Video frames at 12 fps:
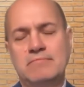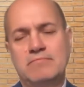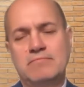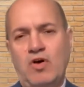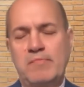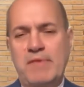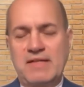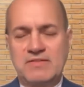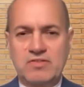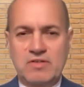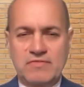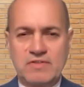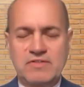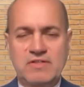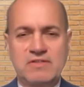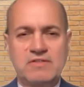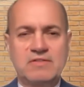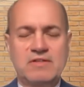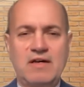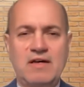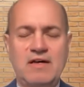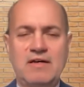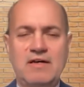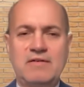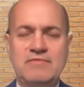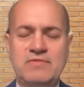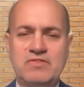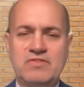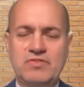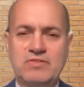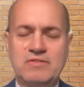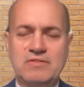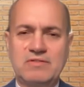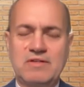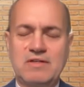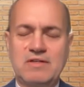broadband services to certain